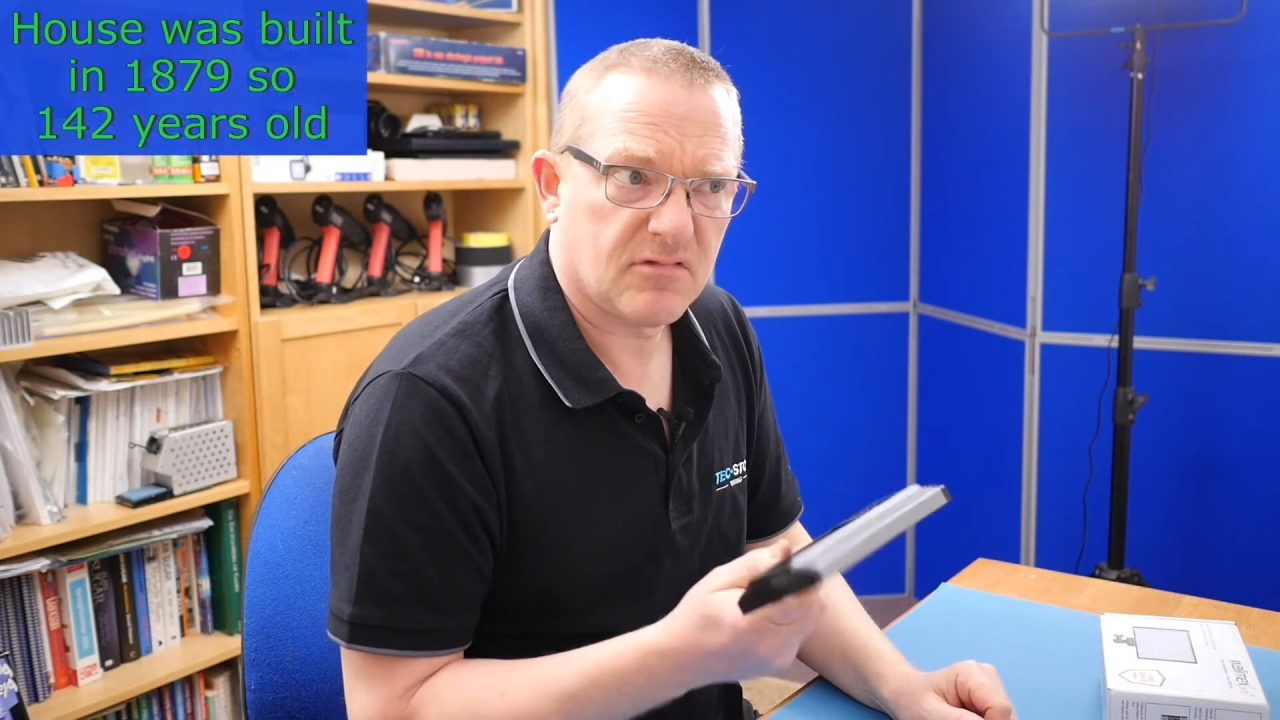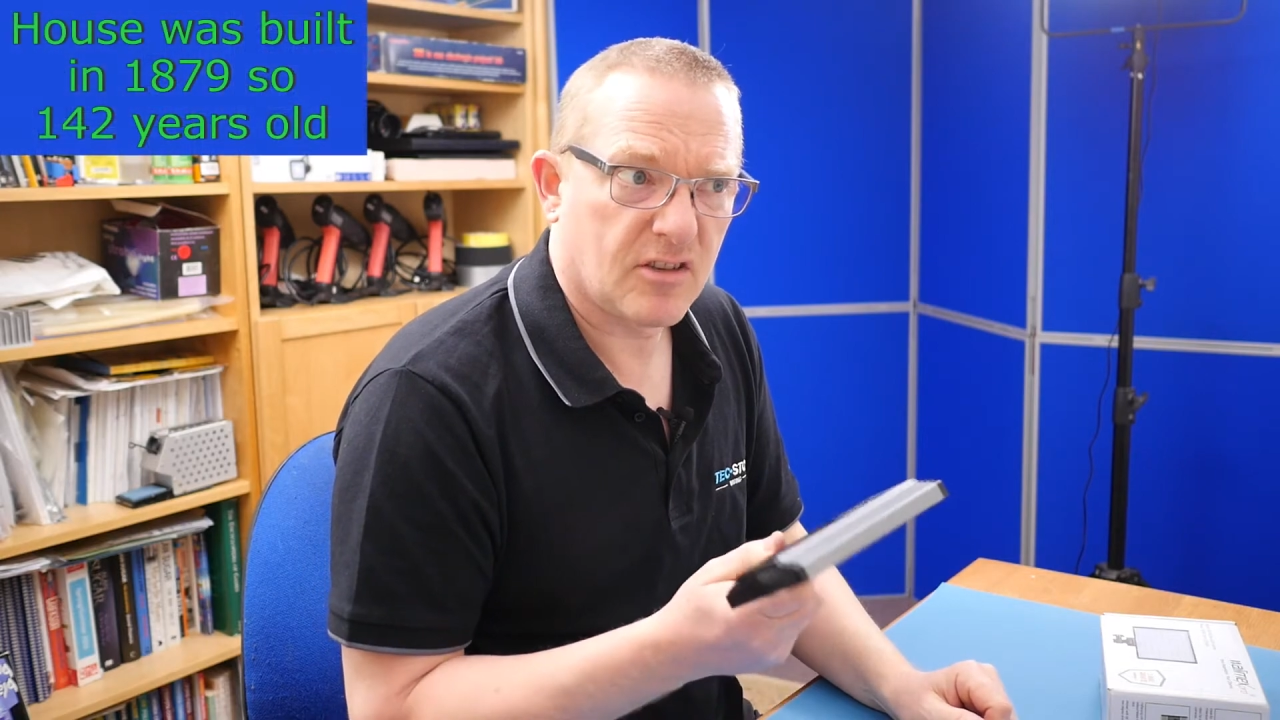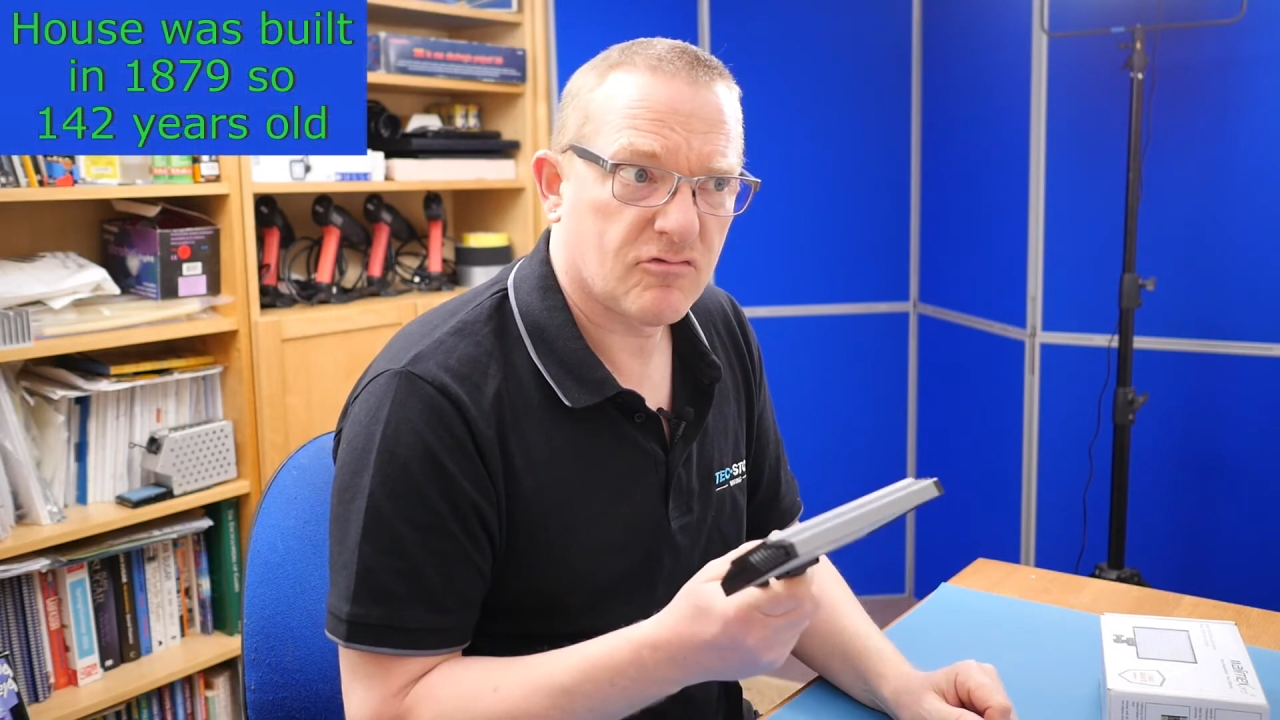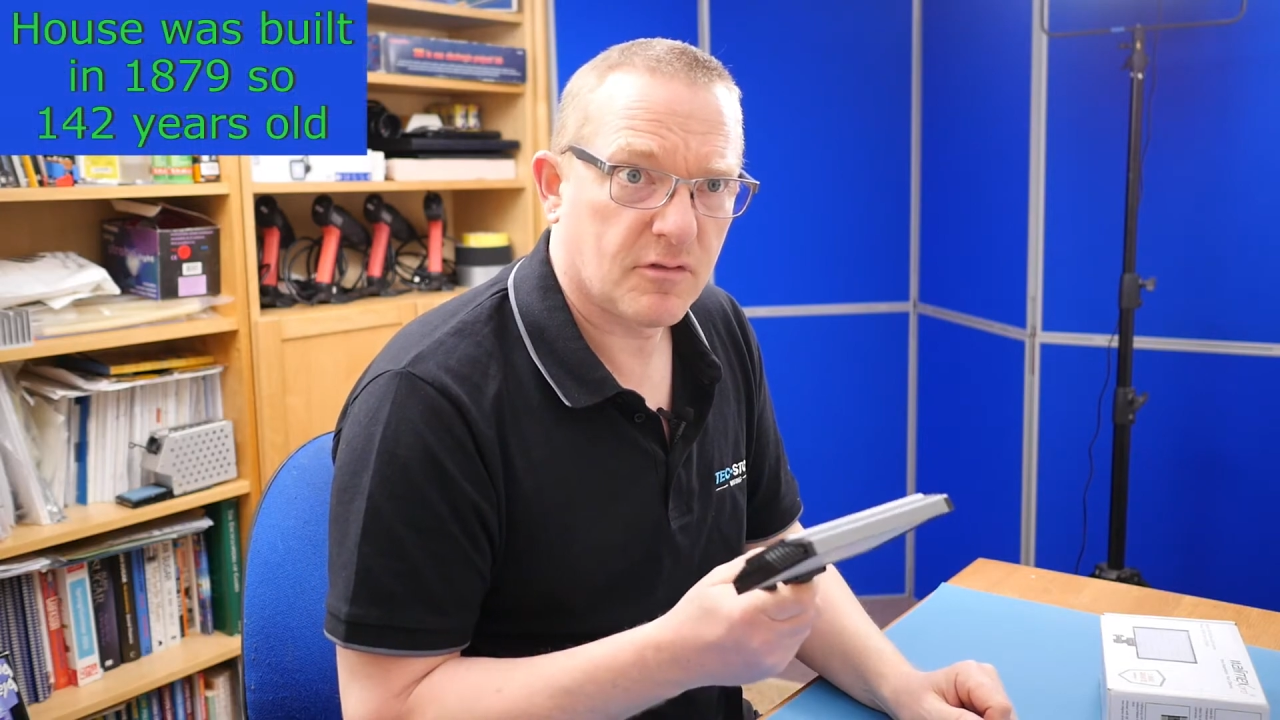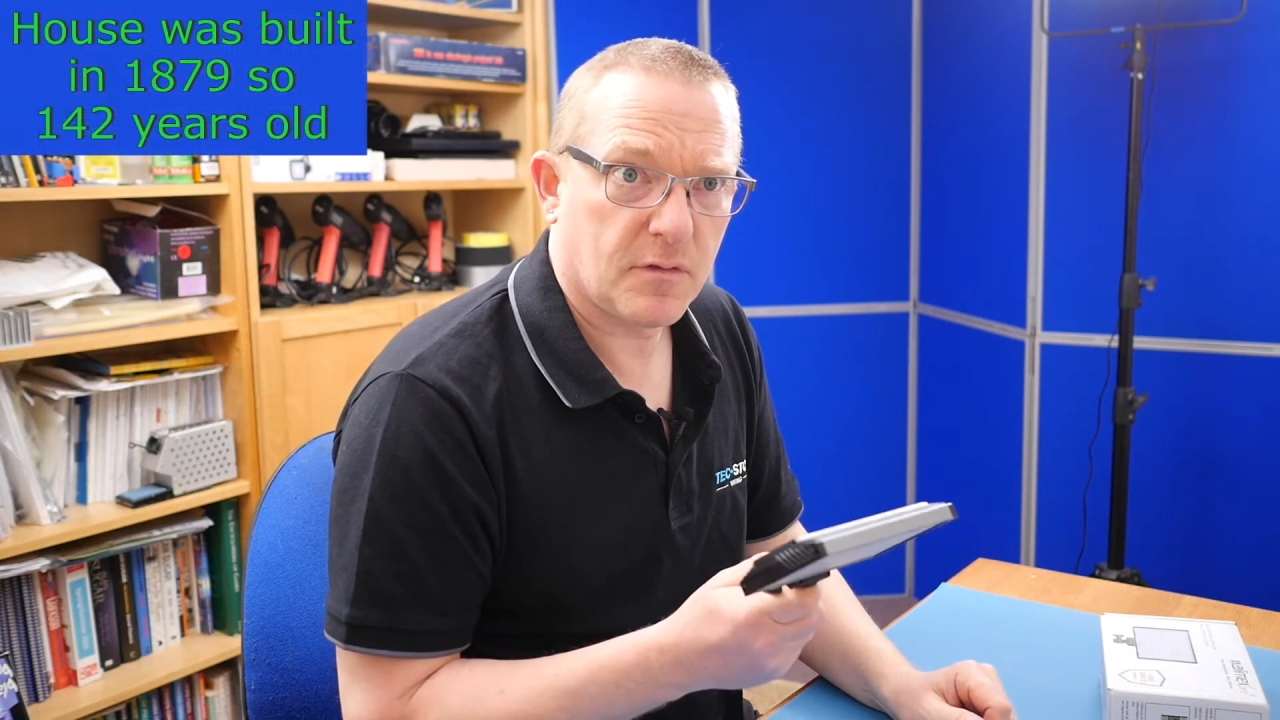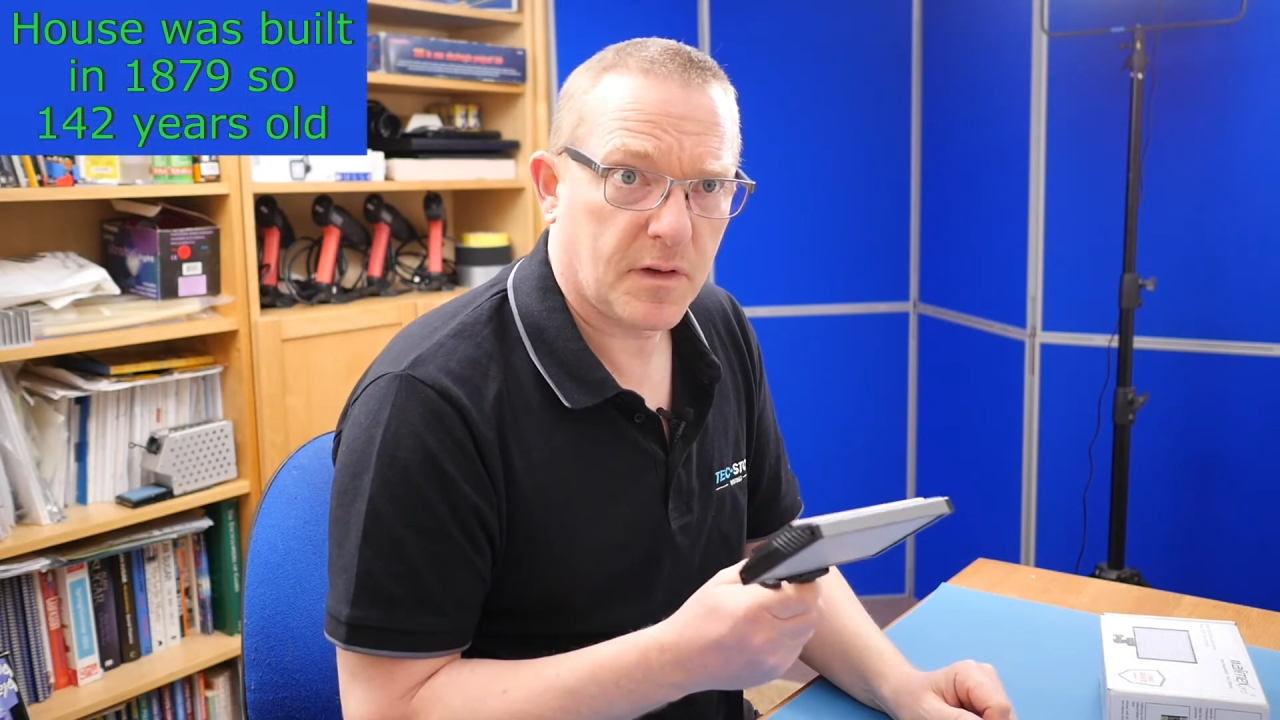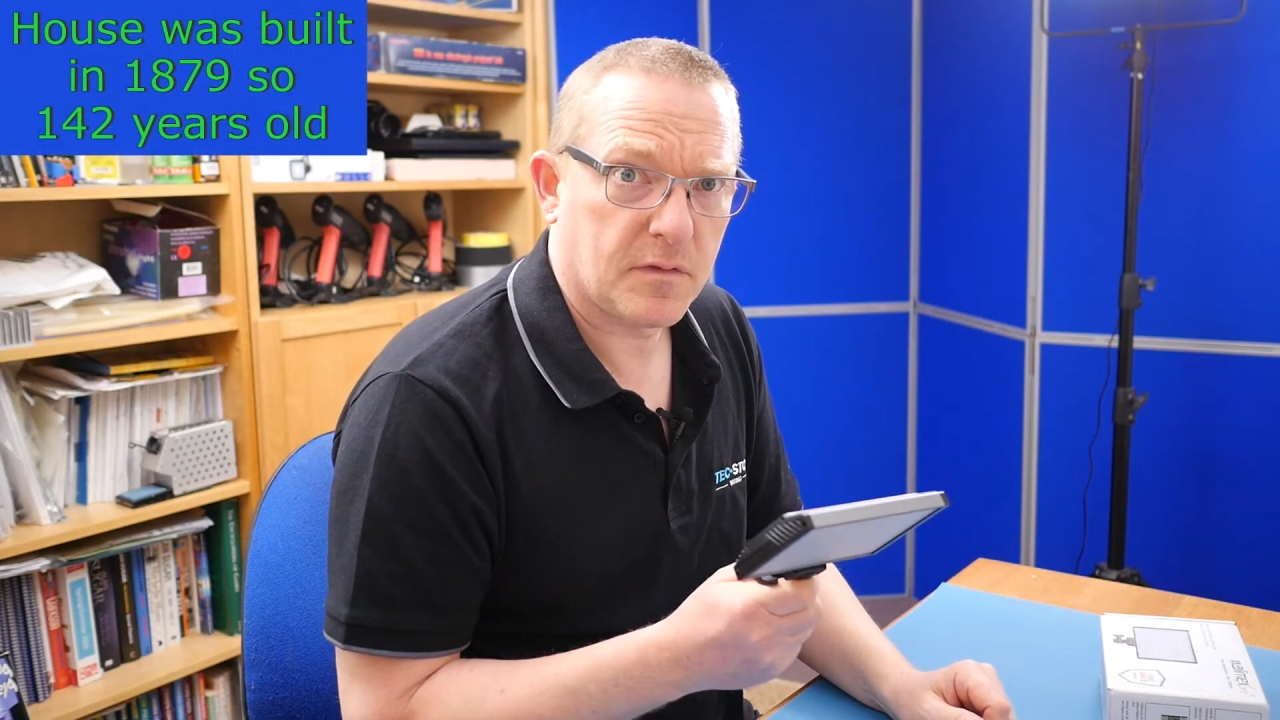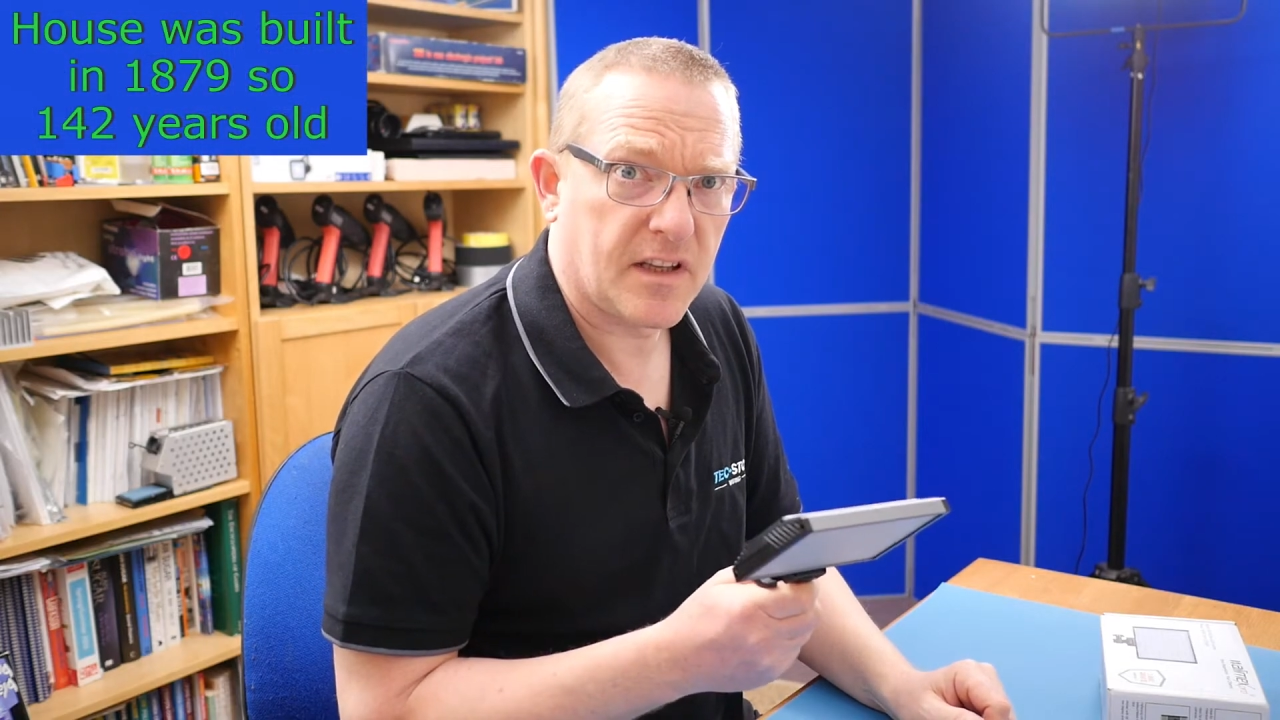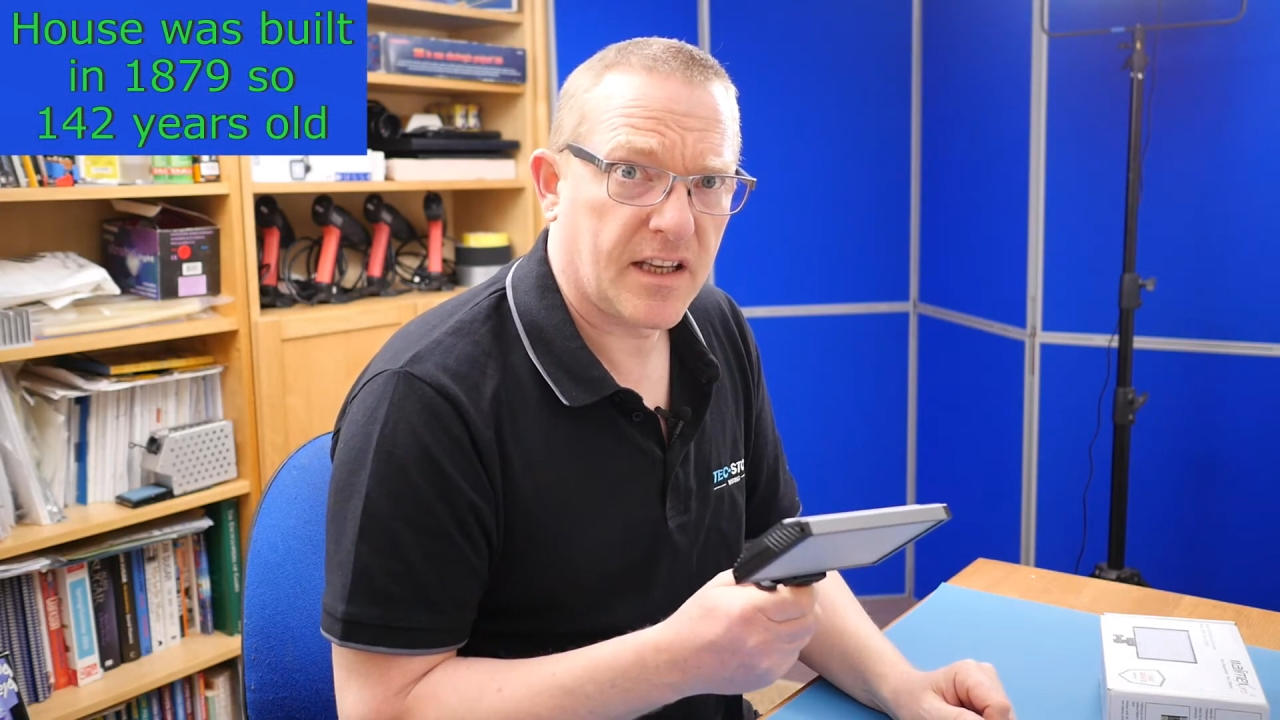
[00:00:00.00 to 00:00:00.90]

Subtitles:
150